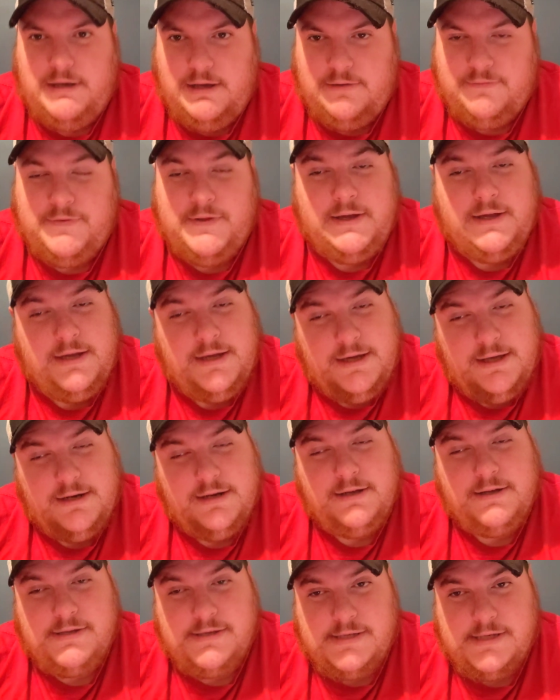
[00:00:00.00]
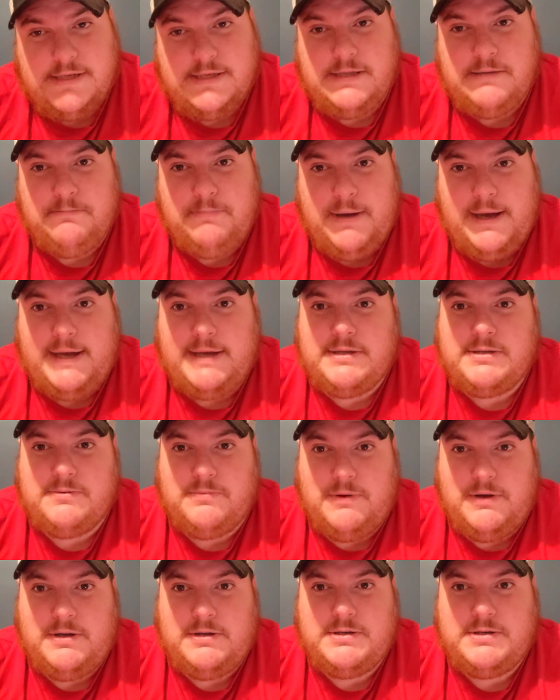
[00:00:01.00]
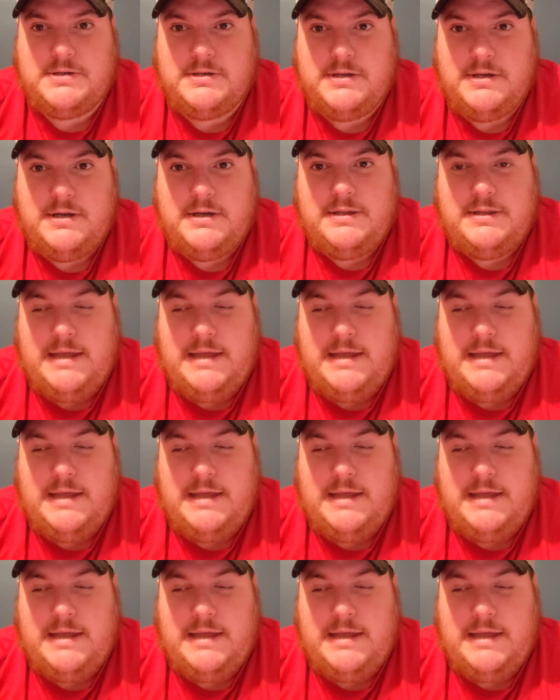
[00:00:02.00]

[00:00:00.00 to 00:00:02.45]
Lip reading: if they can get a consistent pass rush,